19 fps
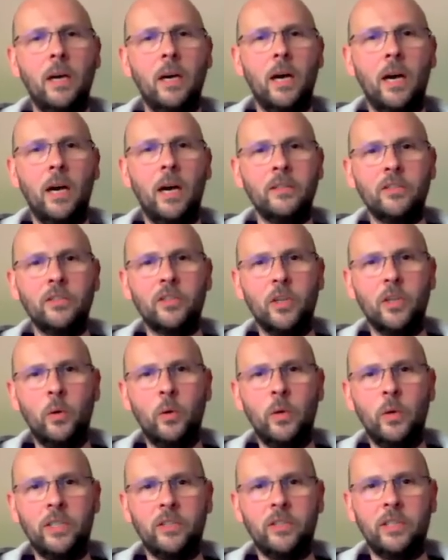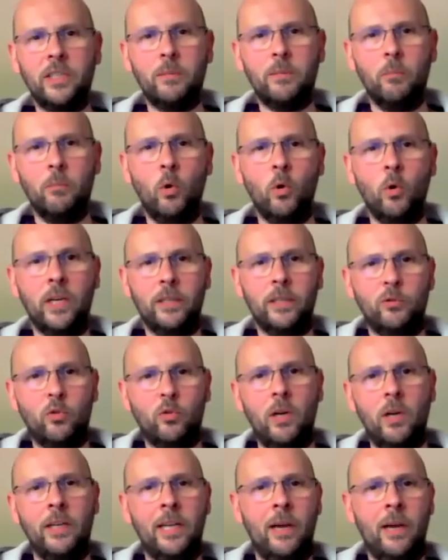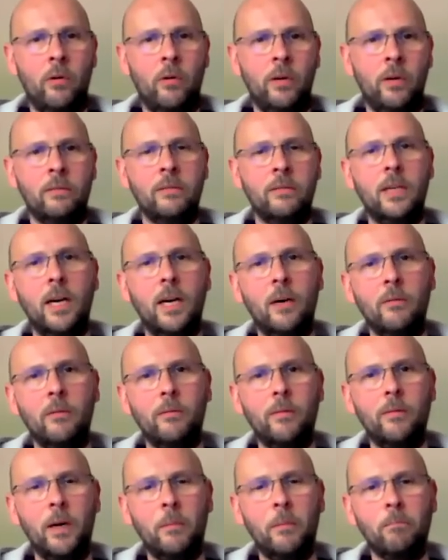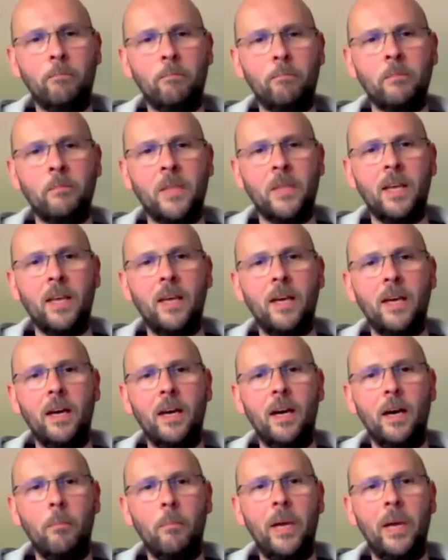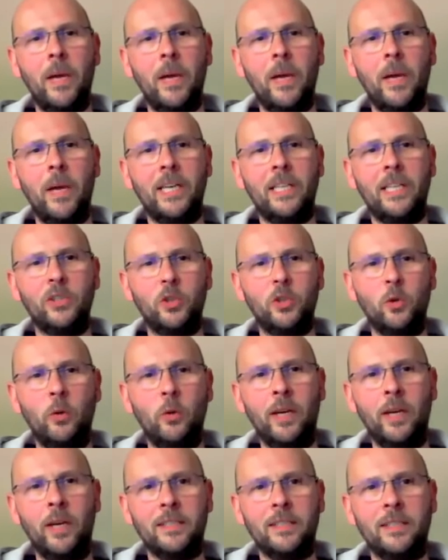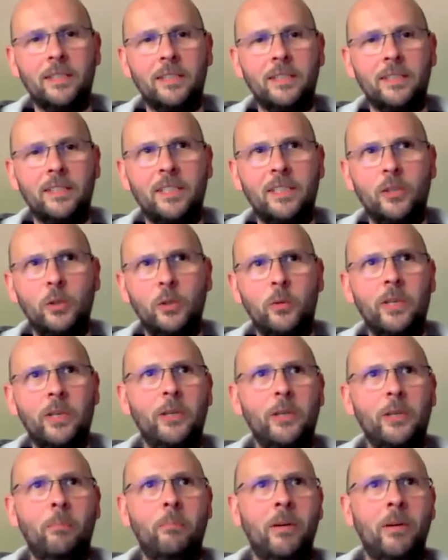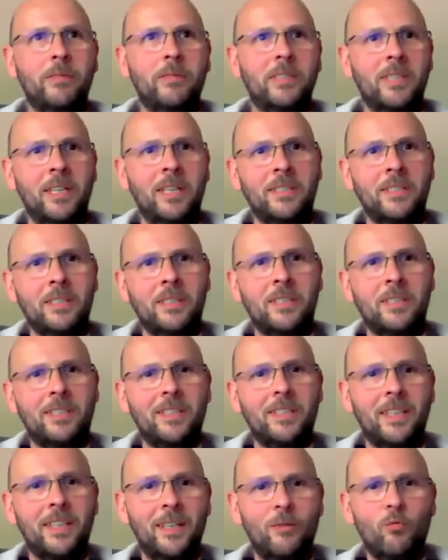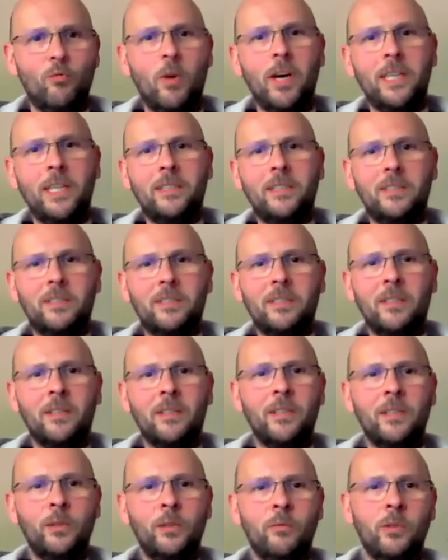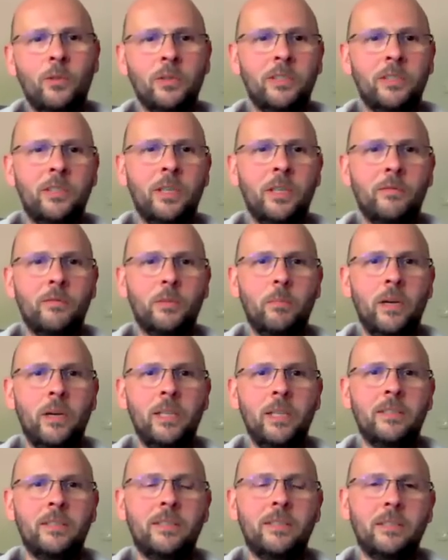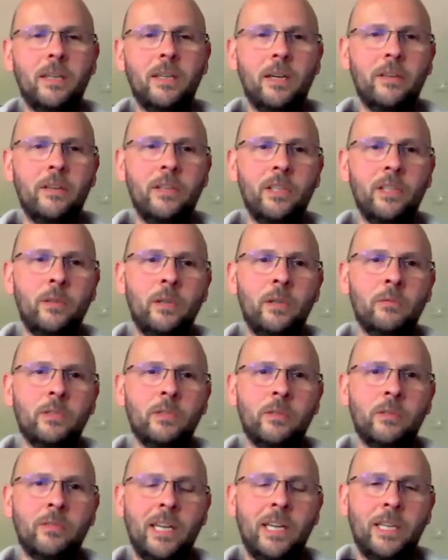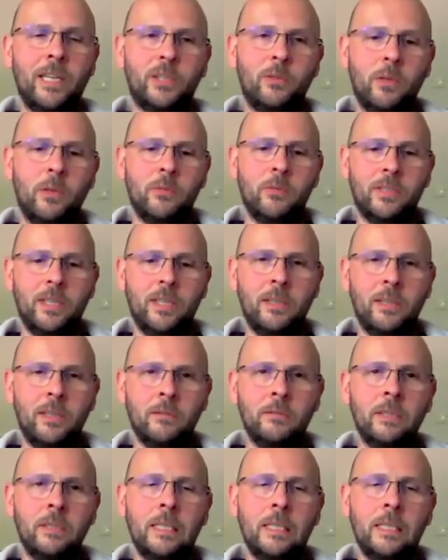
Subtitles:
And so it's more kind of trial and error of making sure that you get your buffer sizes right, so that you've got enough space that you don't sort of catch your own tail.